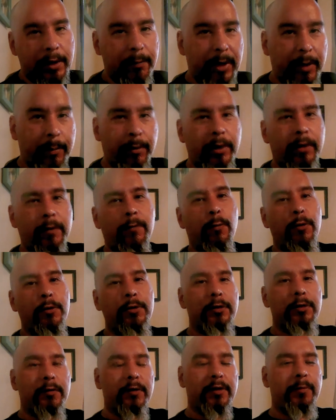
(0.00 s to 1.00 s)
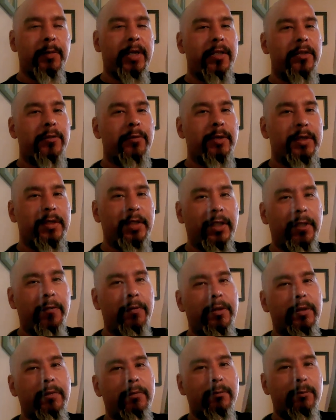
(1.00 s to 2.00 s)
of the people in Forest Service management, they
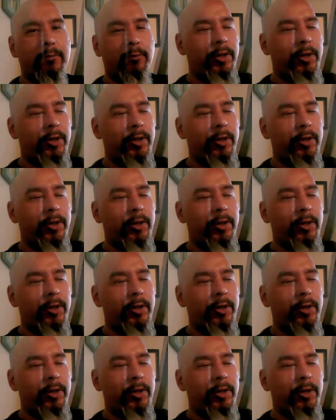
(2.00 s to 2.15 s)
never